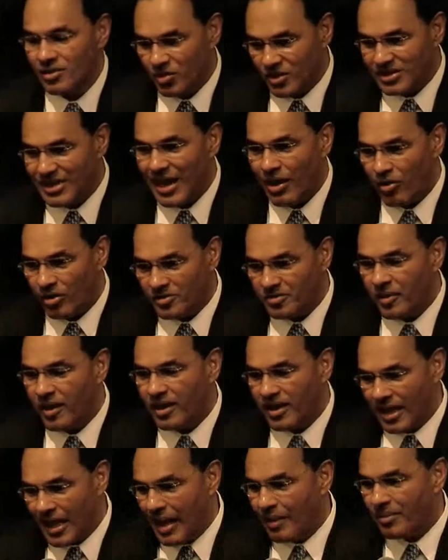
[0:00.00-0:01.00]
To which I
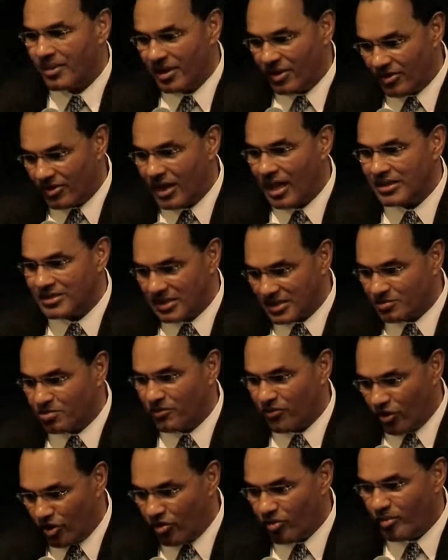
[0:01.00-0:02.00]
respond, yeah, I've been hearing that since
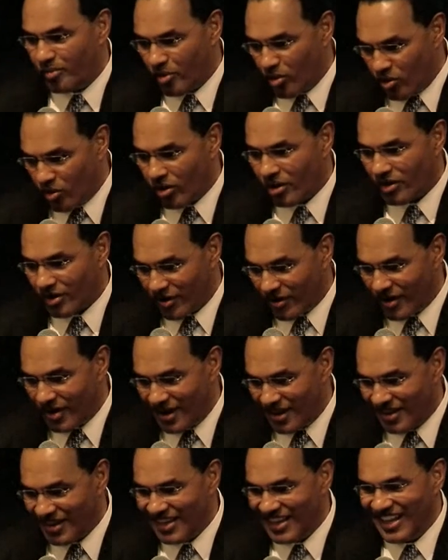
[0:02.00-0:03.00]
before you were born, all
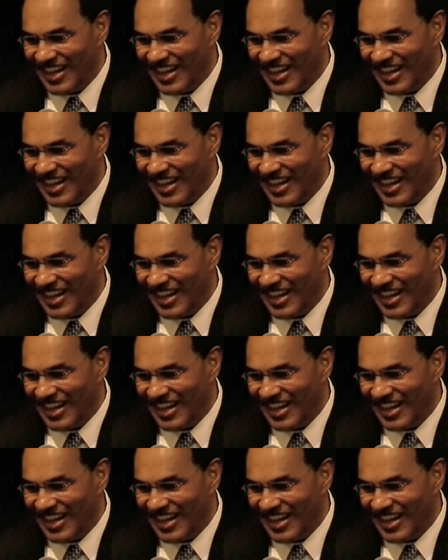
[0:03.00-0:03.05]
right?